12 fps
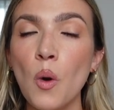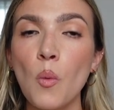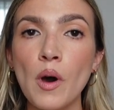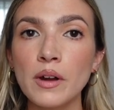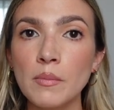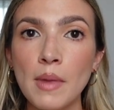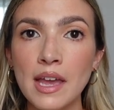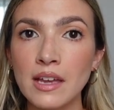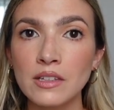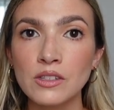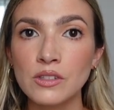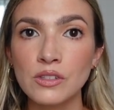One
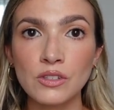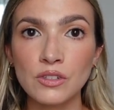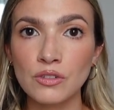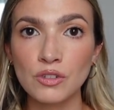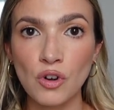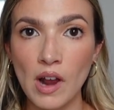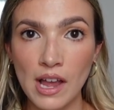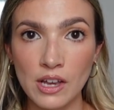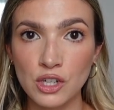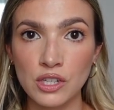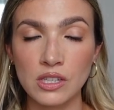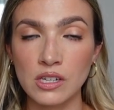man's
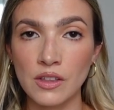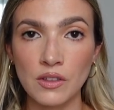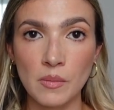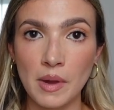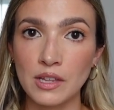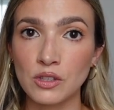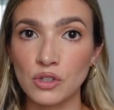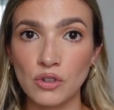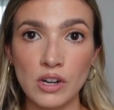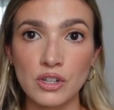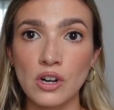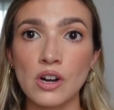trash is another man's
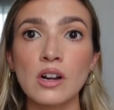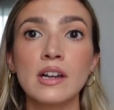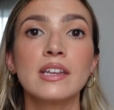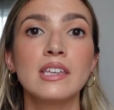treasure